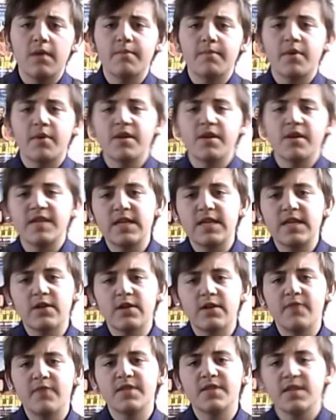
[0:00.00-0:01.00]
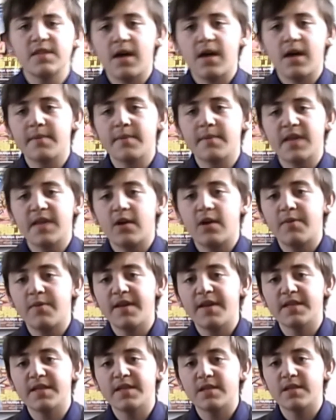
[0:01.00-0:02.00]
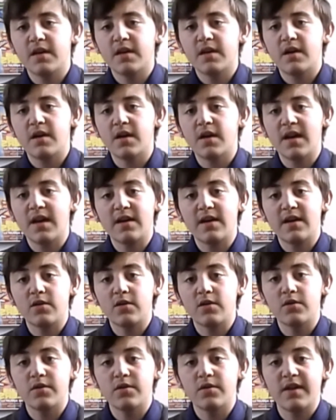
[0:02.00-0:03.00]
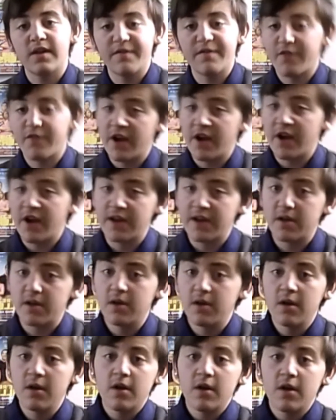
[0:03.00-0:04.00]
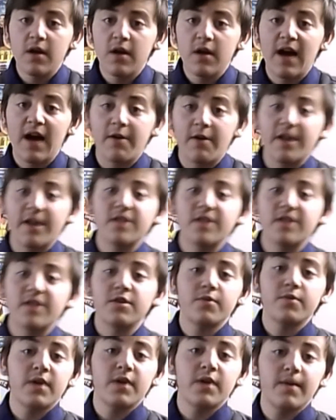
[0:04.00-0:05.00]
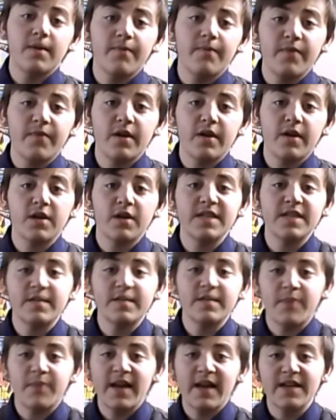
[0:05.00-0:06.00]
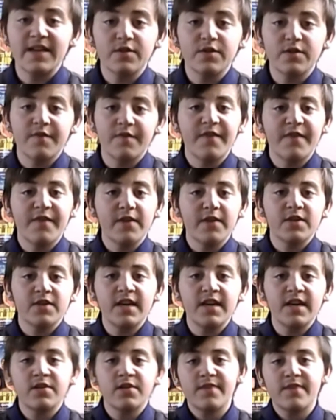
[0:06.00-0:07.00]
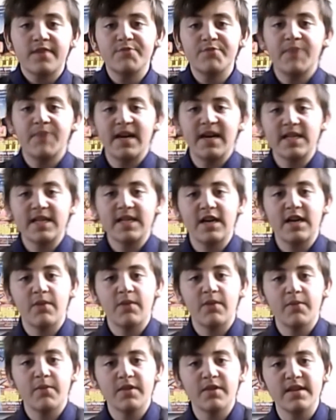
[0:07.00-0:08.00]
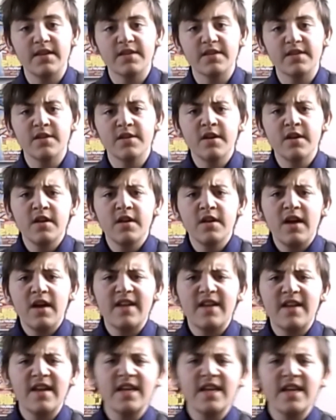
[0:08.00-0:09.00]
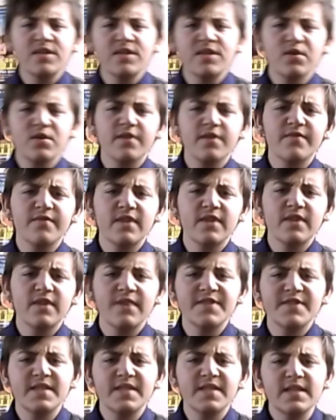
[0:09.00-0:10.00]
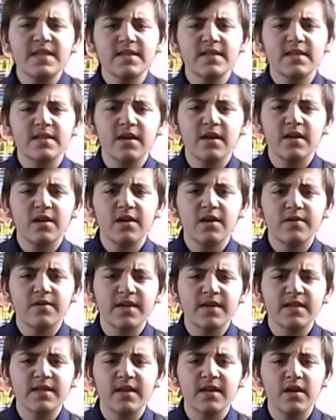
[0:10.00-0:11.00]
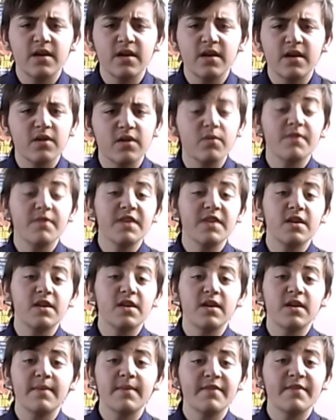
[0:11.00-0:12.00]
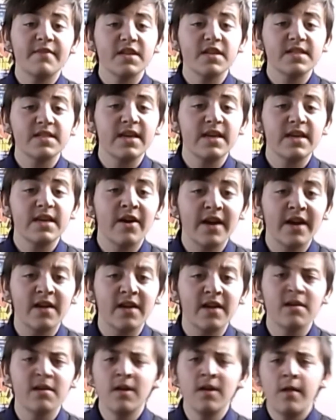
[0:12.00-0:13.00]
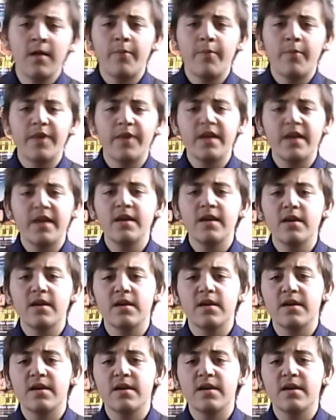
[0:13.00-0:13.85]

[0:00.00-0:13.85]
because he travels in time to help his landlord and friend Harry to because his play sort of fails, so he travels back to help him with this. And then he sort of never sees this girl, and he's like, oh, what have I done? I'm never going to see her again. But he